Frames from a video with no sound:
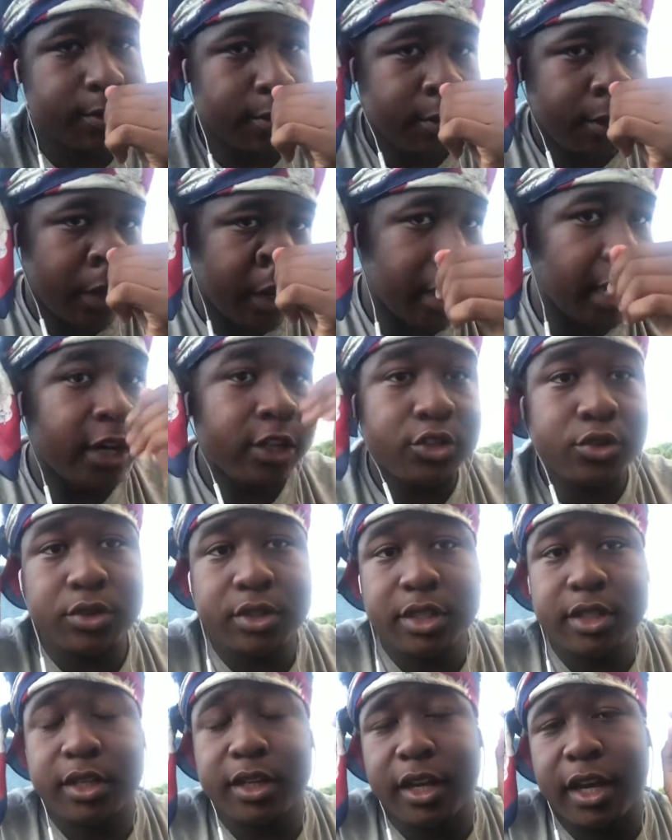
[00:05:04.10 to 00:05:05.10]
Naturally,
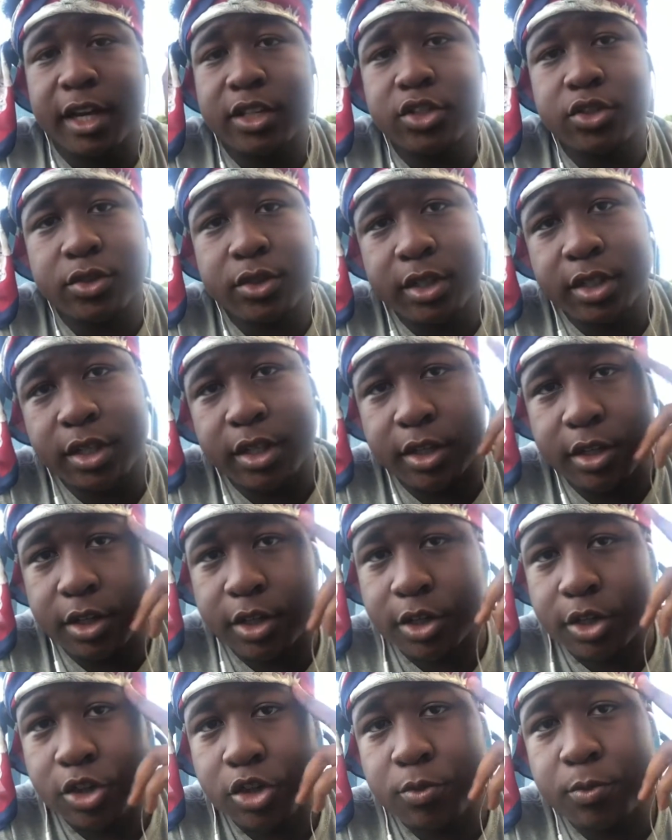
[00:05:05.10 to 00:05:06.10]
in the
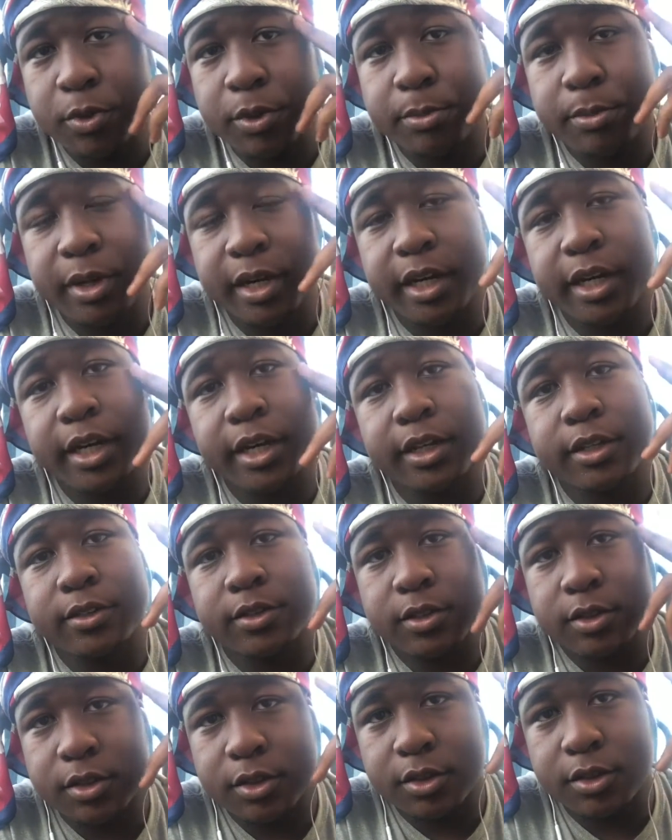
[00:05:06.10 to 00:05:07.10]
human mind,
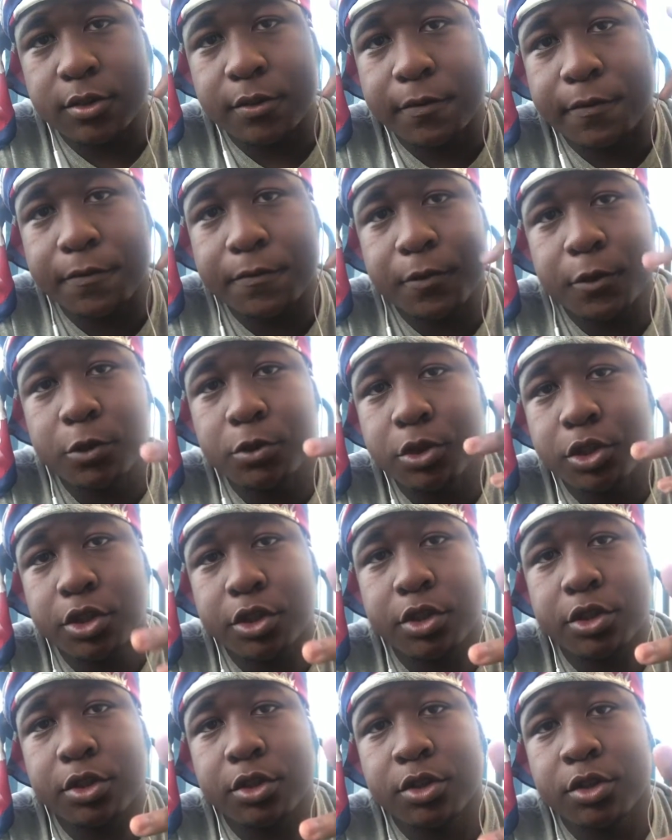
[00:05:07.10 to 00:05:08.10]
the future
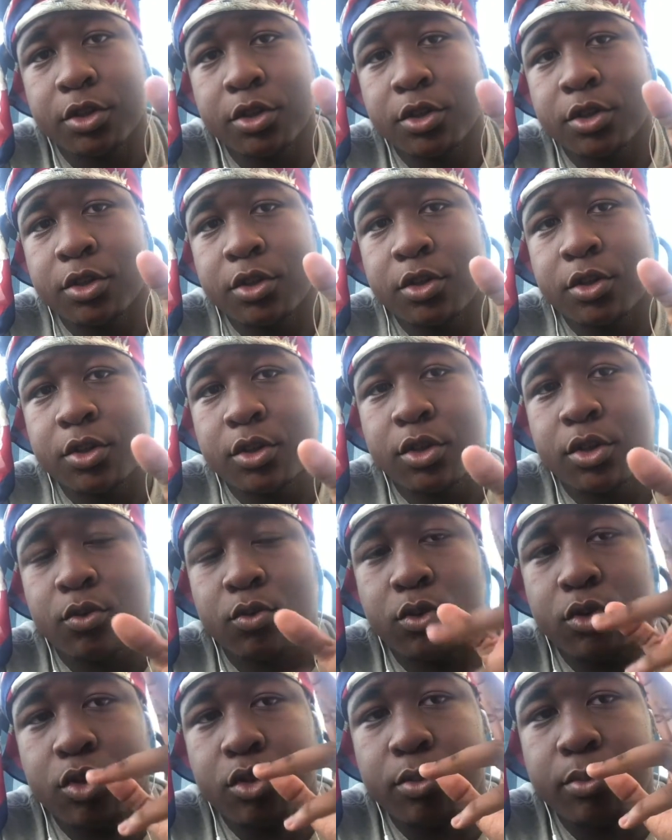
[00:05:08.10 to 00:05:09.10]

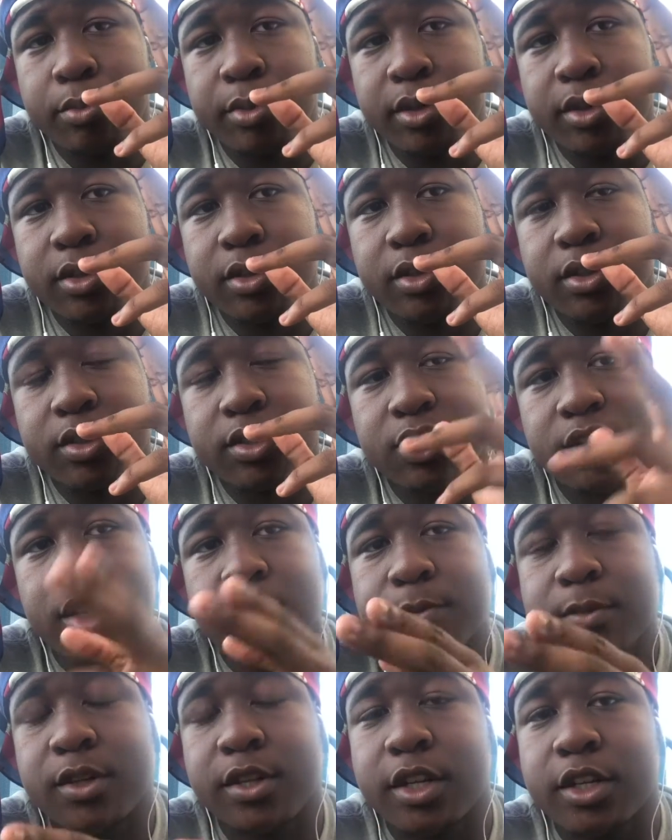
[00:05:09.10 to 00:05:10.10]
will be
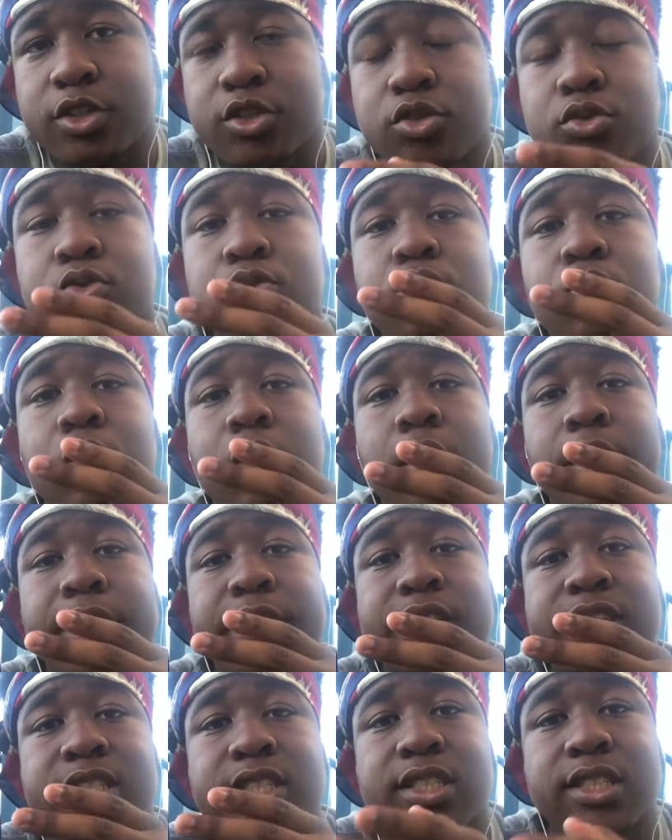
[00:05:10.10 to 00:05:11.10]
something that you are
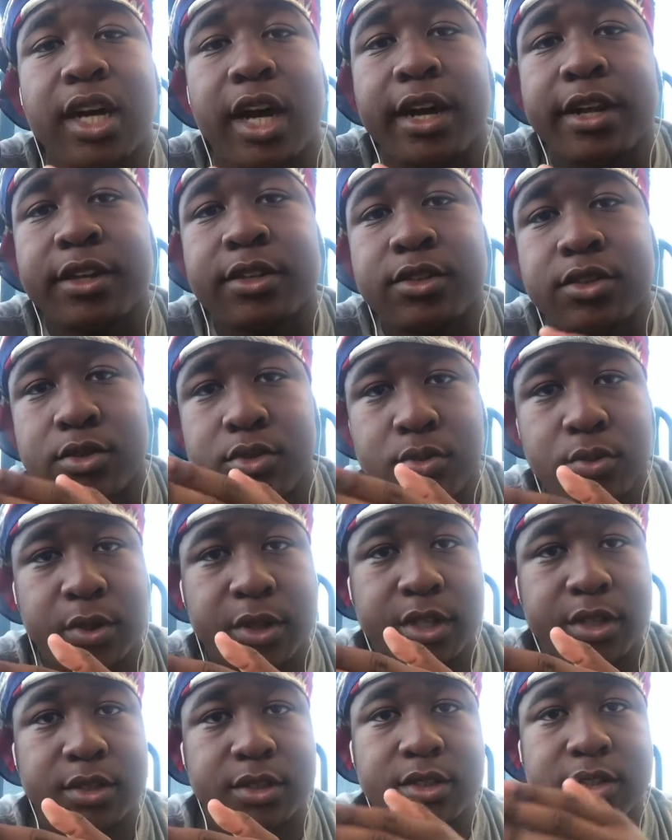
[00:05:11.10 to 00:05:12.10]
excited to
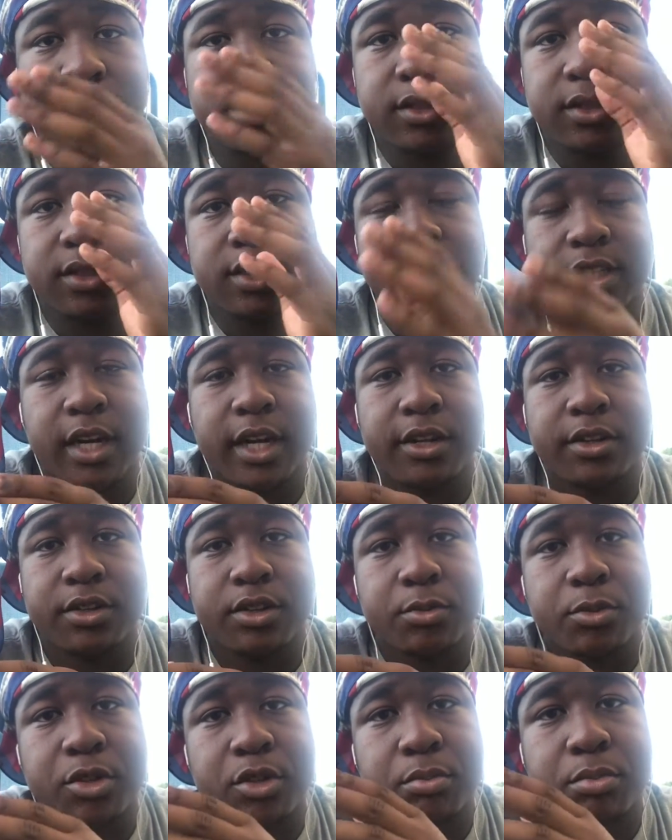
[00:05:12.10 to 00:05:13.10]
witness, excited to
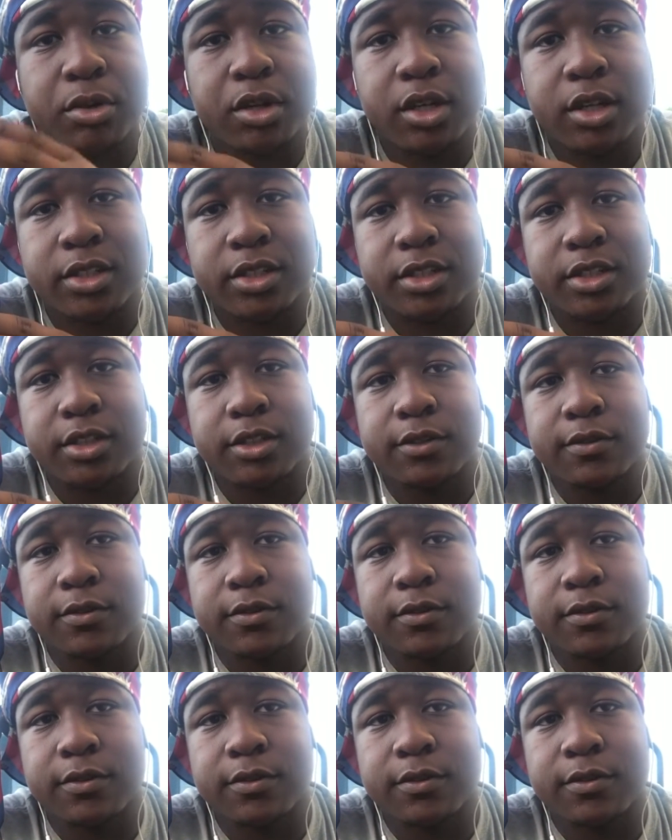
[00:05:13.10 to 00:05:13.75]
be a part of.